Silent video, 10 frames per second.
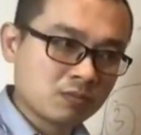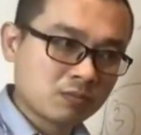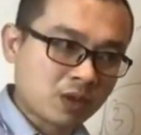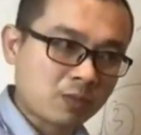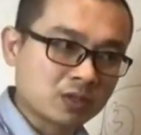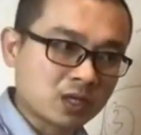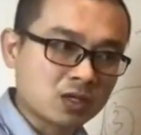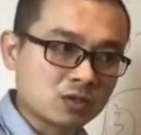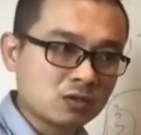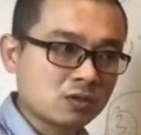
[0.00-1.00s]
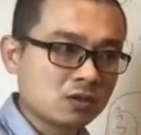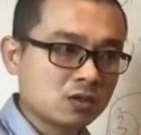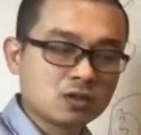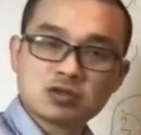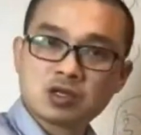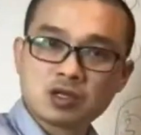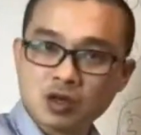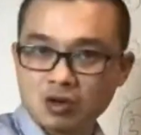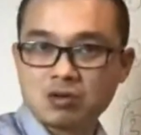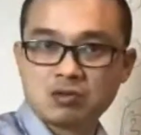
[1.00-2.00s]
palpitation? She said
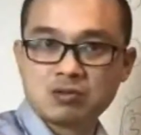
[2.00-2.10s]
no.